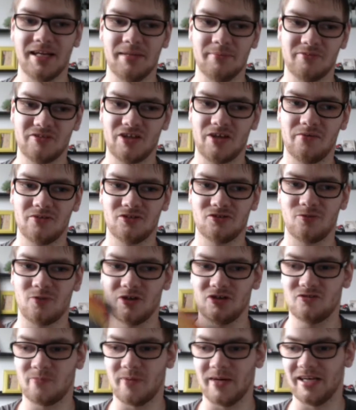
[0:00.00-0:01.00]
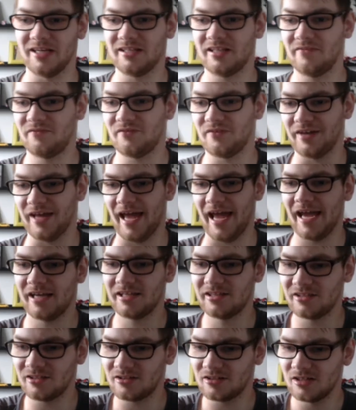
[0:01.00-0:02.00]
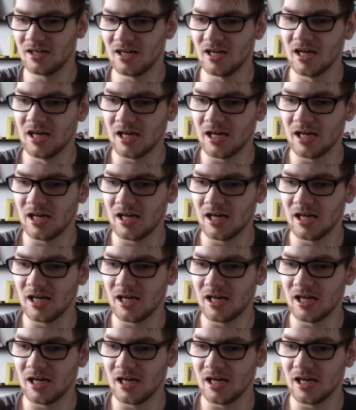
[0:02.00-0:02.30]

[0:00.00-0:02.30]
himself is voiced by a different actor